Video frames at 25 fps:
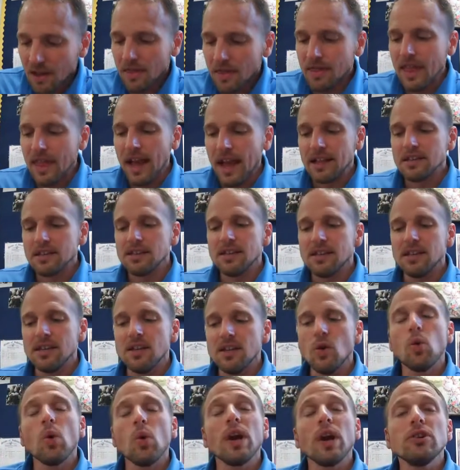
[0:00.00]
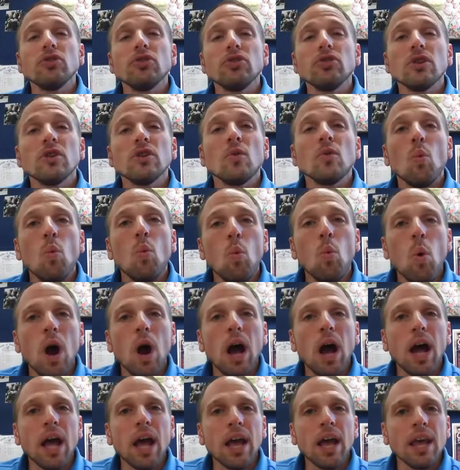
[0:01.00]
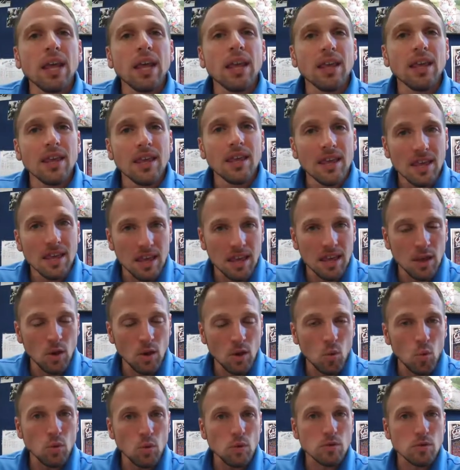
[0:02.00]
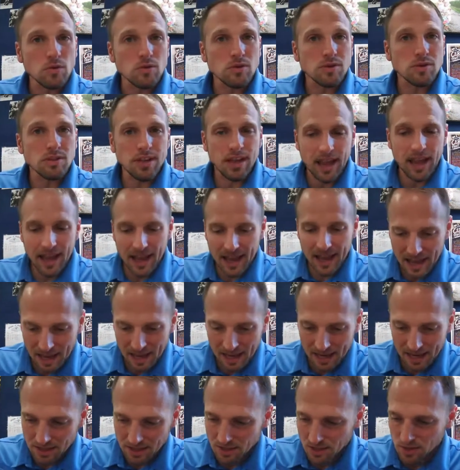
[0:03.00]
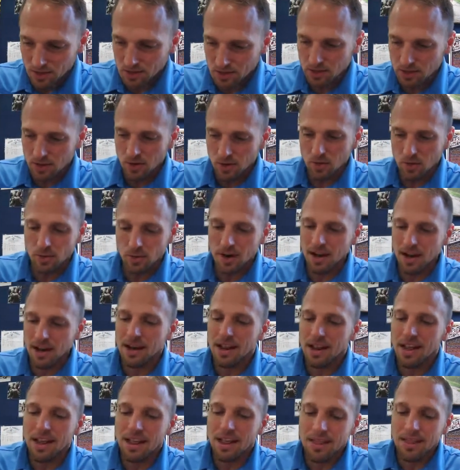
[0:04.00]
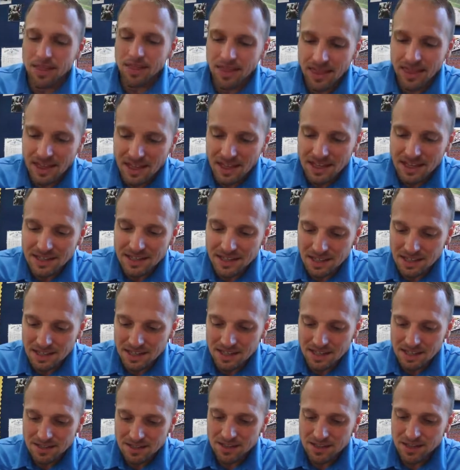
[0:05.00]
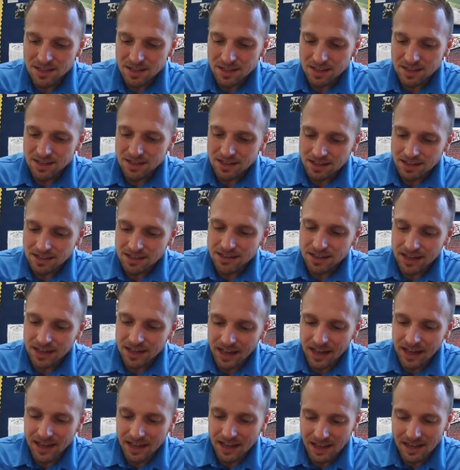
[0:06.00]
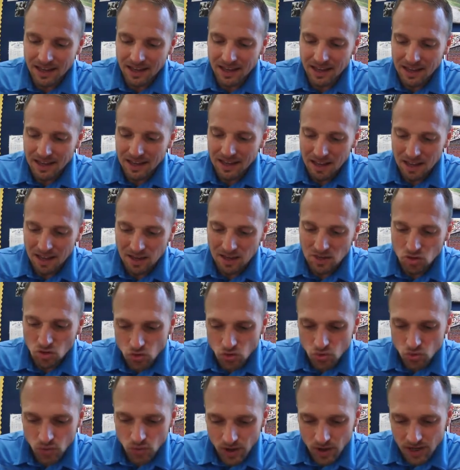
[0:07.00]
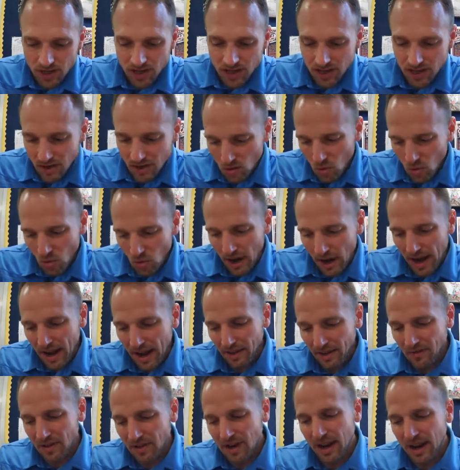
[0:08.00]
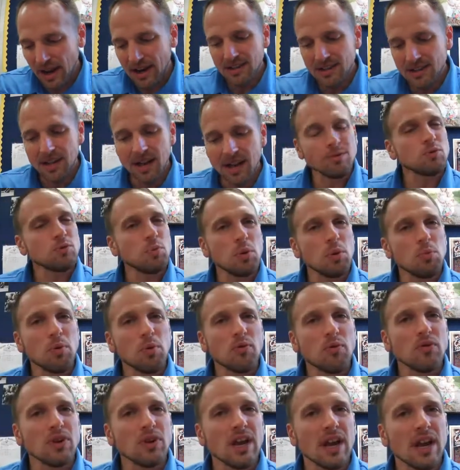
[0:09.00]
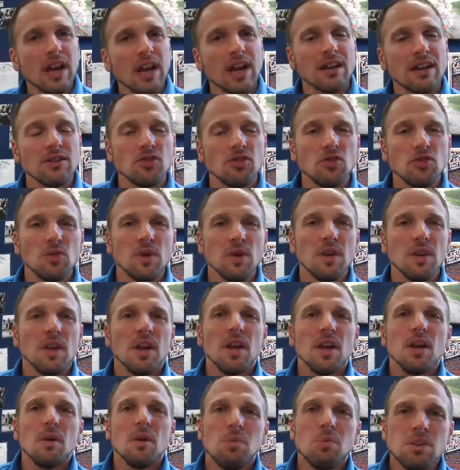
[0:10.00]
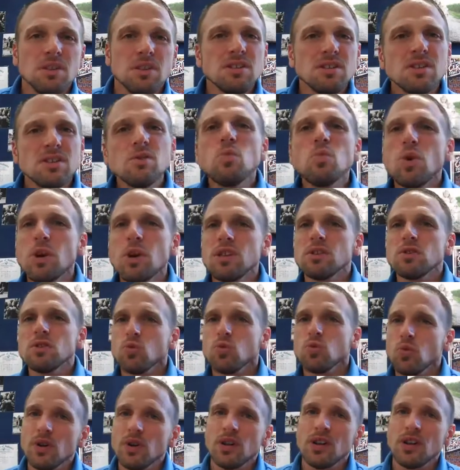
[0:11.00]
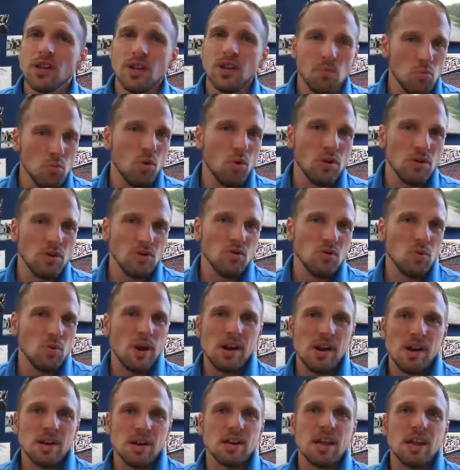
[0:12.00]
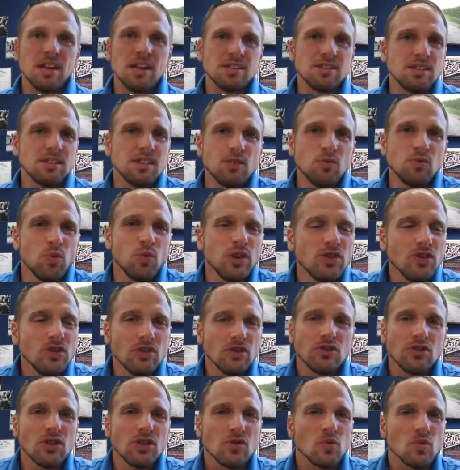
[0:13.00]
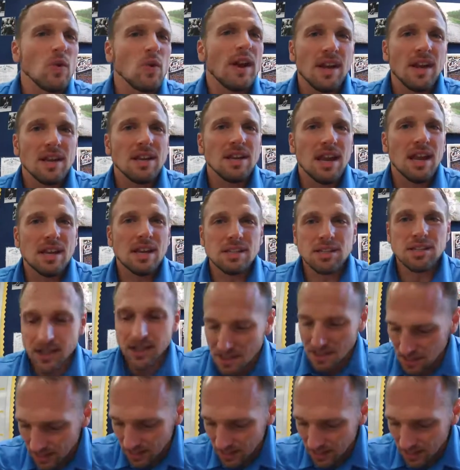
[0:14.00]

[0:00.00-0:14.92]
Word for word: That's the equation y equals x, all right? This is, this is a, a tricky graph. A lot of times people forget how to do it, but this is one that's really important to recognize. That we should just recognize this.